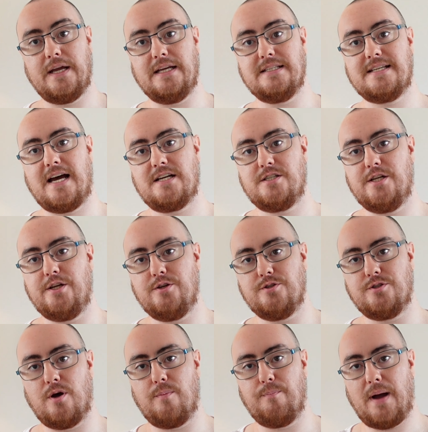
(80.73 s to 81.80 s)
it's actually
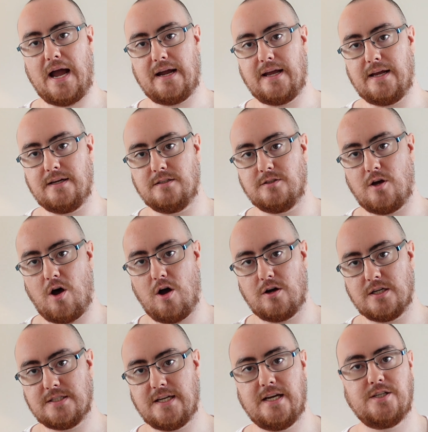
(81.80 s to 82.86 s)
used on back-end
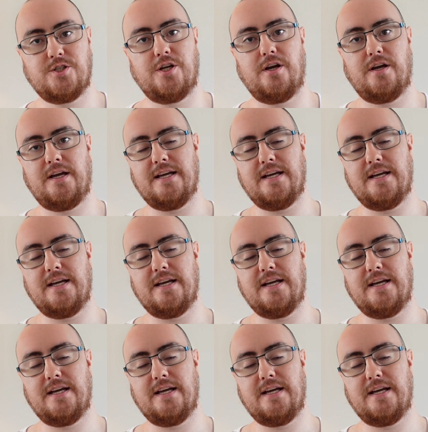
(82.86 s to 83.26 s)
architecture.